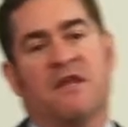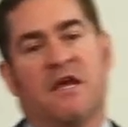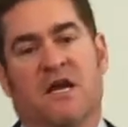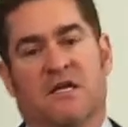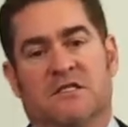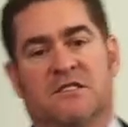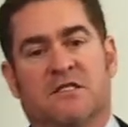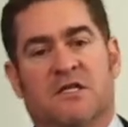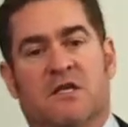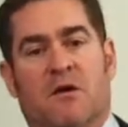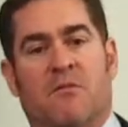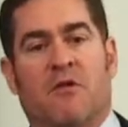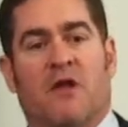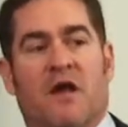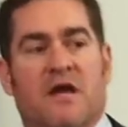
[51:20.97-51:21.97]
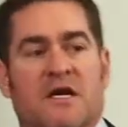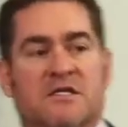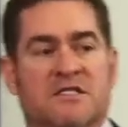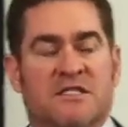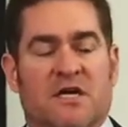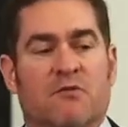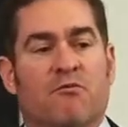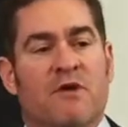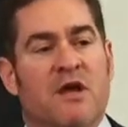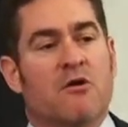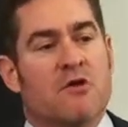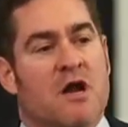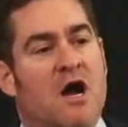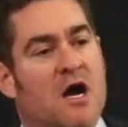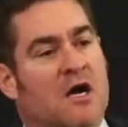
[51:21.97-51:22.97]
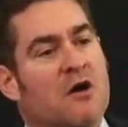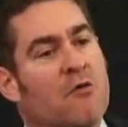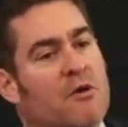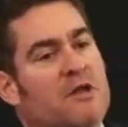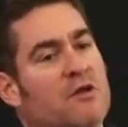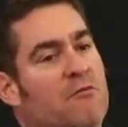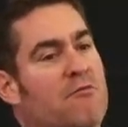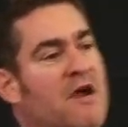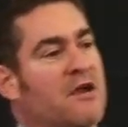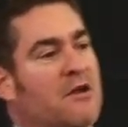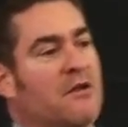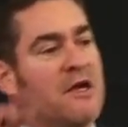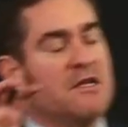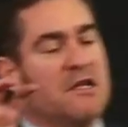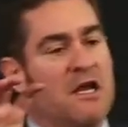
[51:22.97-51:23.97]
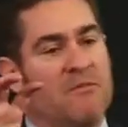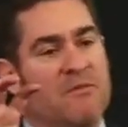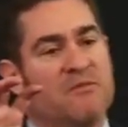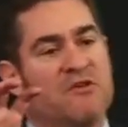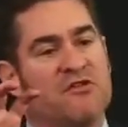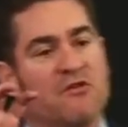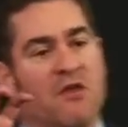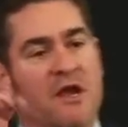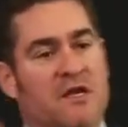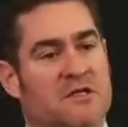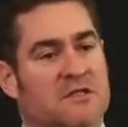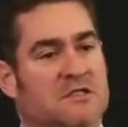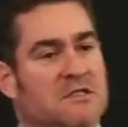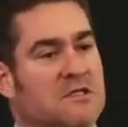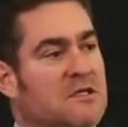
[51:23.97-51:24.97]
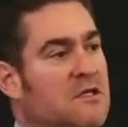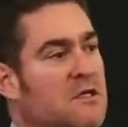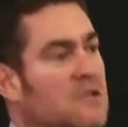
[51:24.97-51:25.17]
the NCAA has said we are not going to regulate name, image, and likeness,